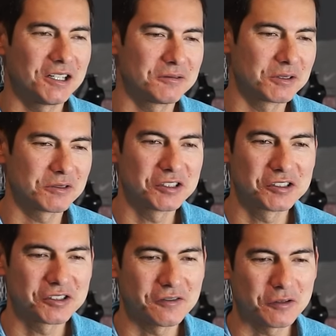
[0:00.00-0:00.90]
What
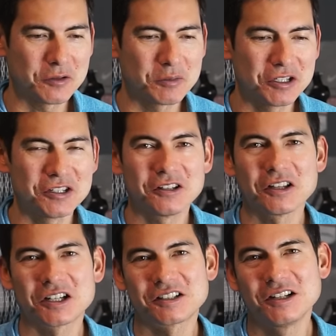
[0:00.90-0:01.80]
races have I repeated a
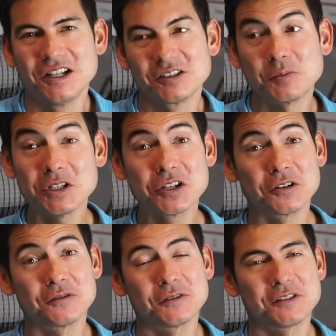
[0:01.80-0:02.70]
lot? Speed
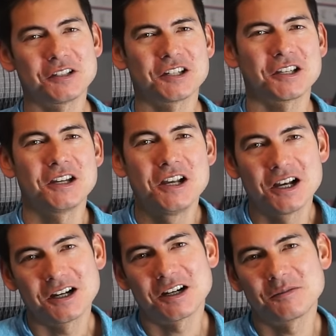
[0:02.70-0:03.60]
Goat 50K.
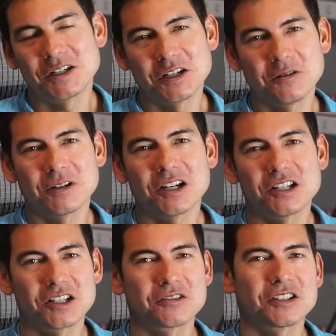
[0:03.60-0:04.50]
But anyway, I
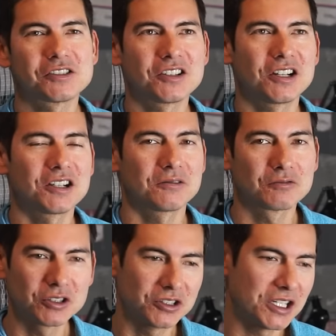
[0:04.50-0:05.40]
digress there.
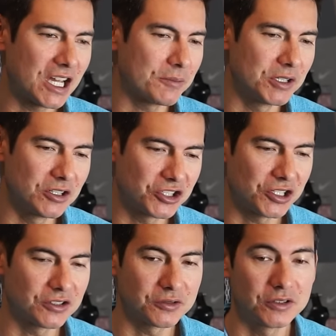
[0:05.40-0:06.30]
Really happy to
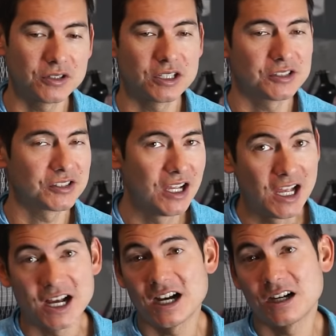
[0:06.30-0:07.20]
share this with you guys.
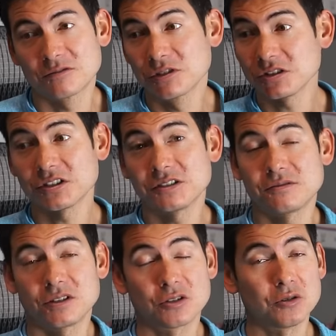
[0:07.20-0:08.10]

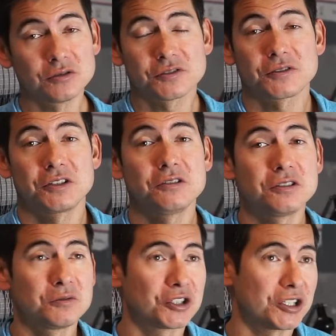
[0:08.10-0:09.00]
Really goals for the
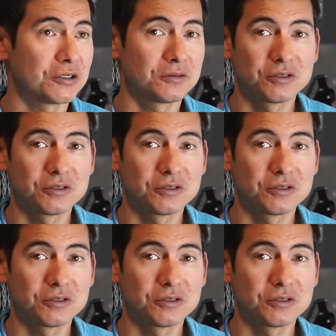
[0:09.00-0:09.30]
YouTube channel.